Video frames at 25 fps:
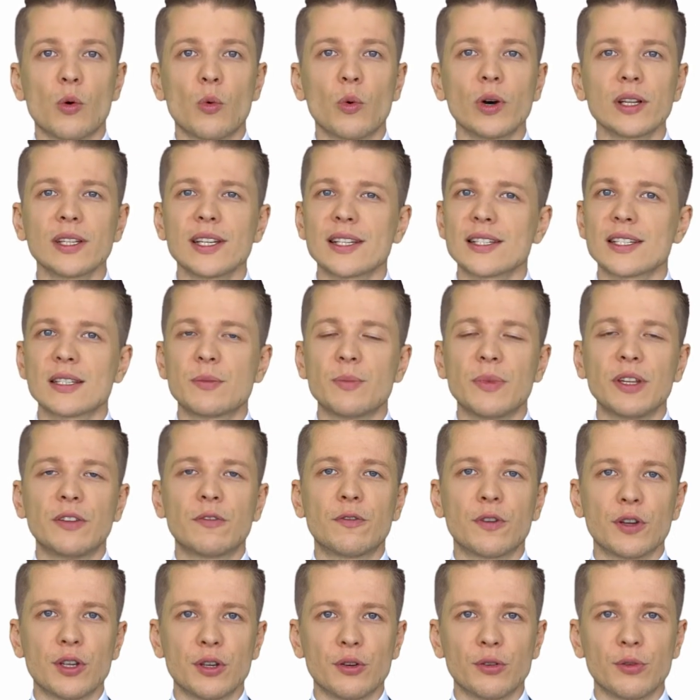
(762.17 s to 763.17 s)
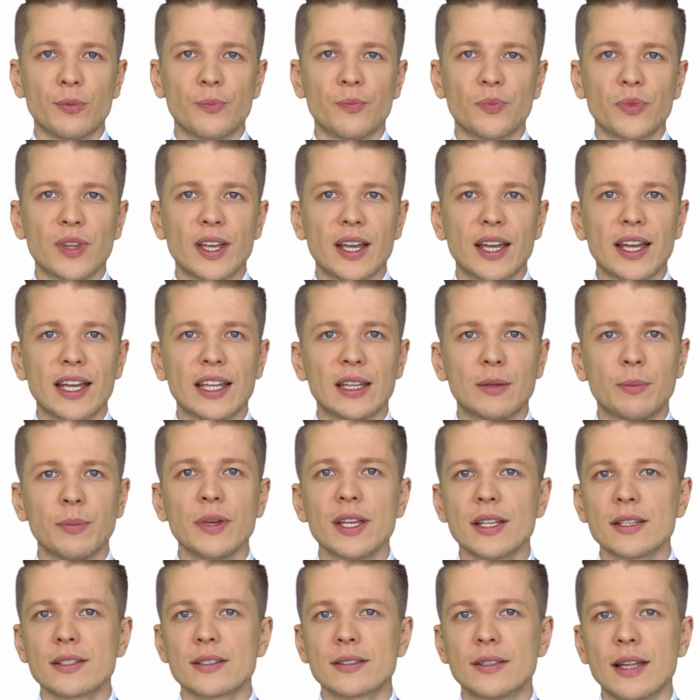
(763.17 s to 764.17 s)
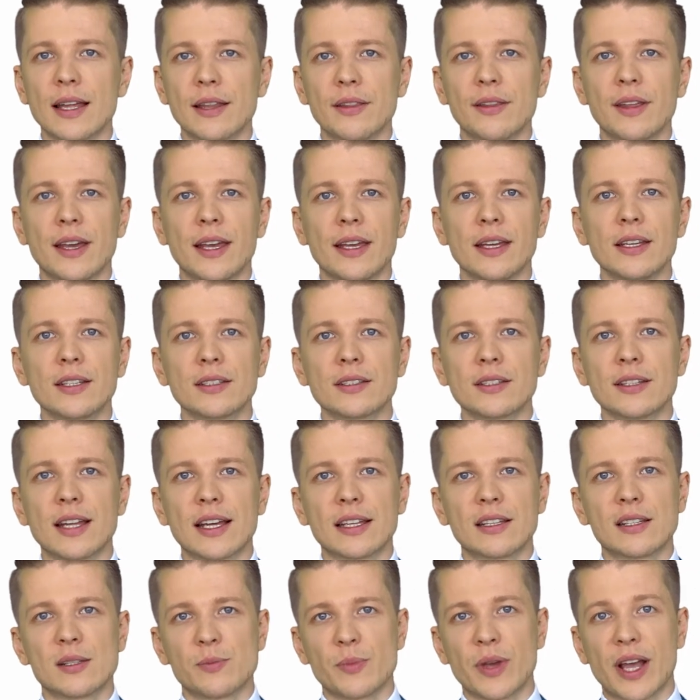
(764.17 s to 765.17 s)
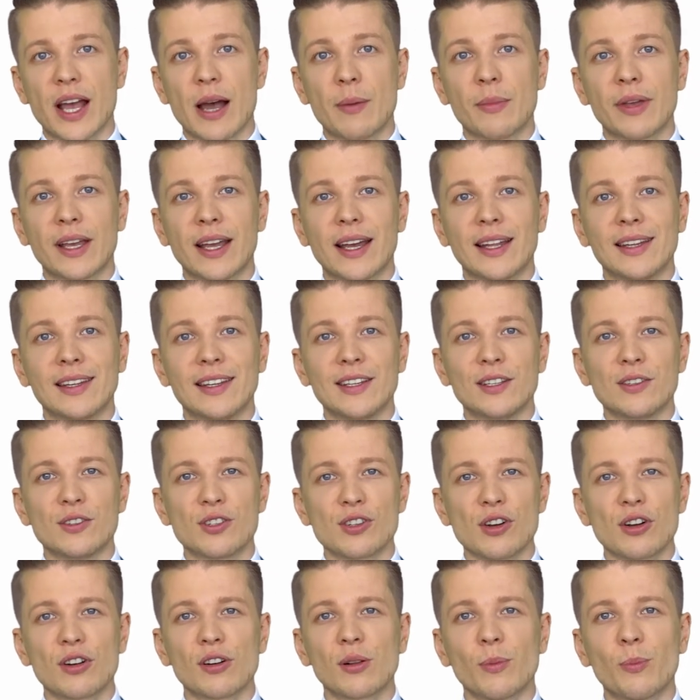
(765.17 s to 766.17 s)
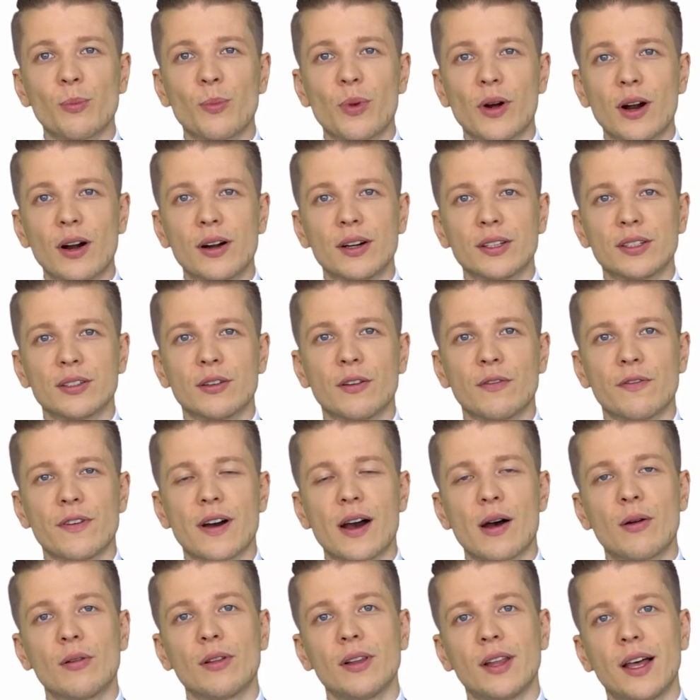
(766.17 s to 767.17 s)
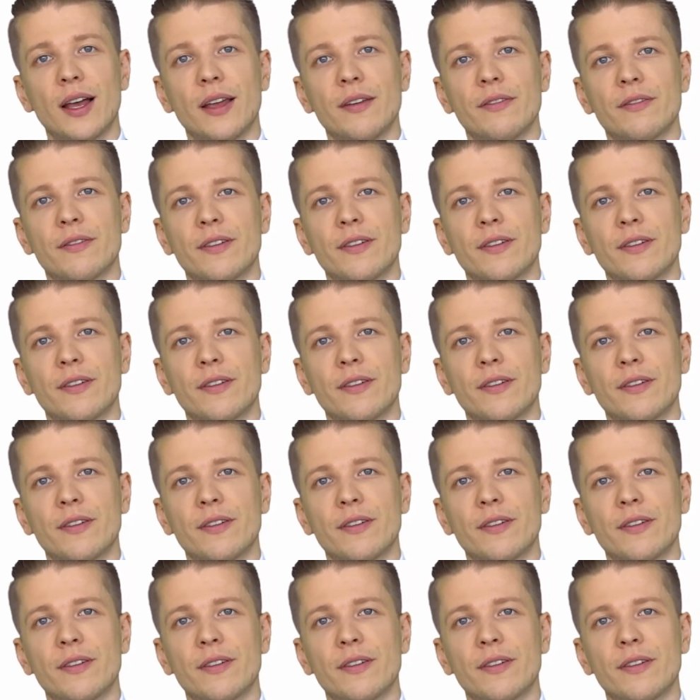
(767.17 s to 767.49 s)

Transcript: What does it mean for you? It means that the internet is becoming an integral part of our life.